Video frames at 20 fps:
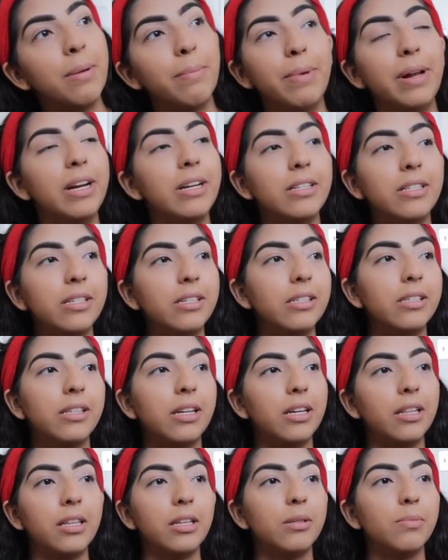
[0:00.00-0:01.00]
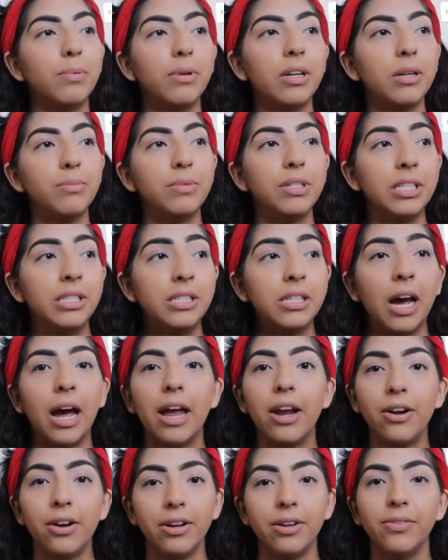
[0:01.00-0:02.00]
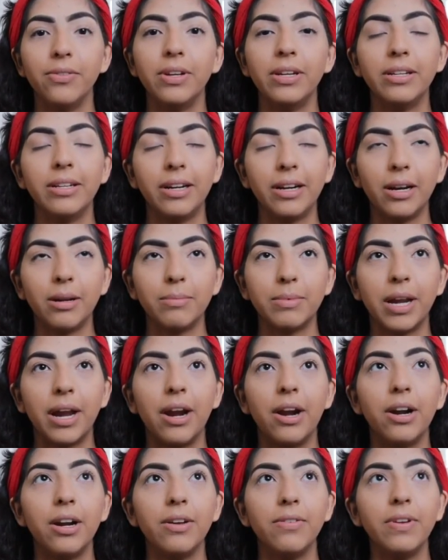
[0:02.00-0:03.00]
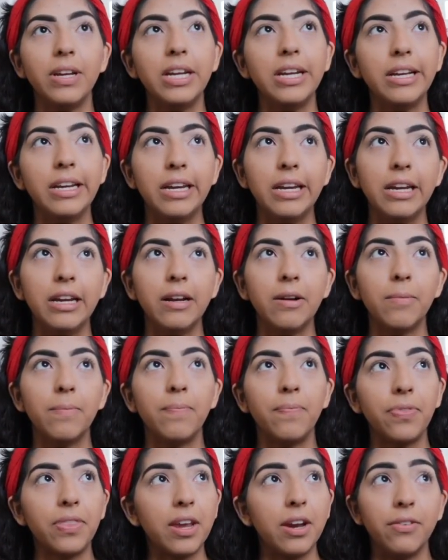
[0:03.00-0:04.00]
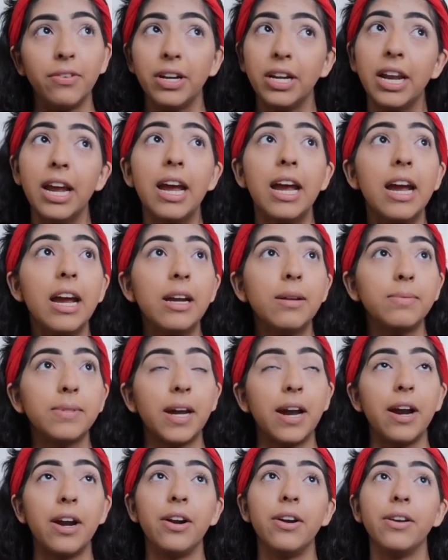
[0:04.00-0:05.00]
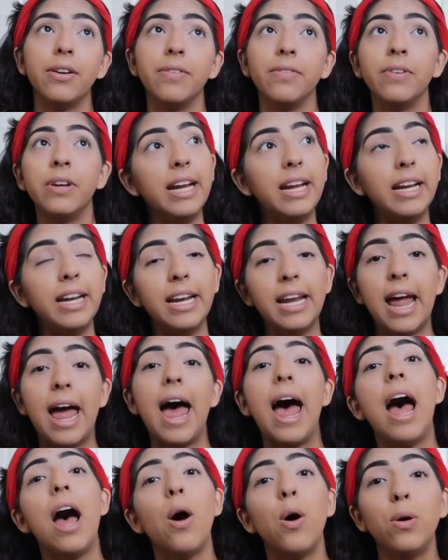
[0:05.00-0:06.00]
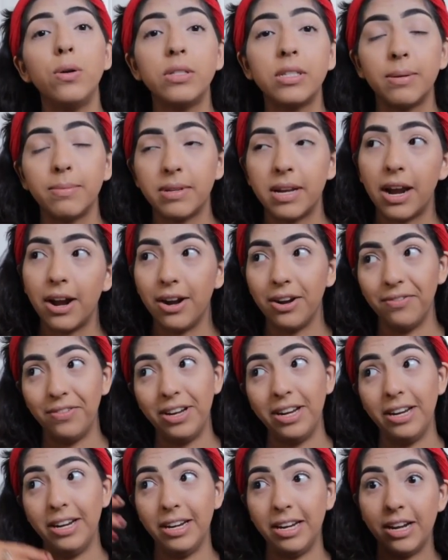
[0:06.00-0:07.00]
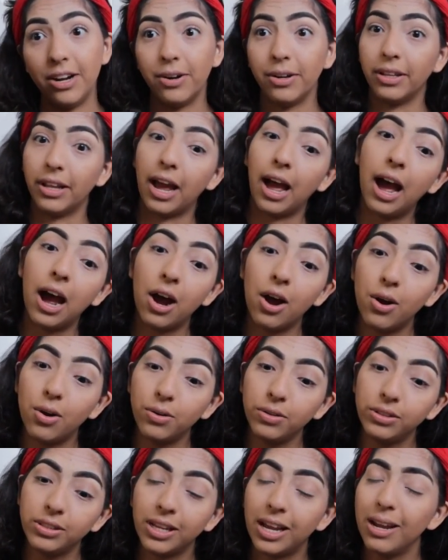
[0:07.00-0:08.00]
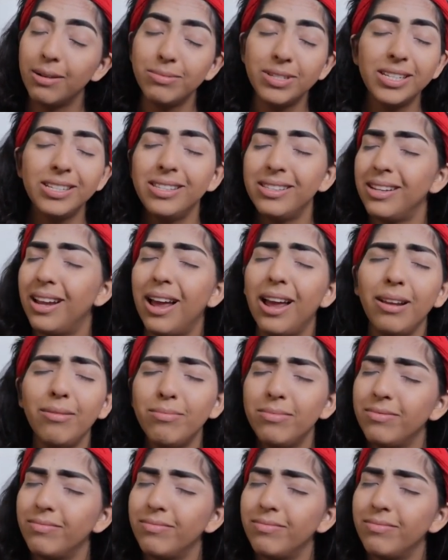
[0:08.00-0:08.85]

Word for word: but it's just at this point I'm just tired of it. Like, I'm tired of eating every day, I'm tired of eating out, I'm tired of eating here in the house. I'm just, I,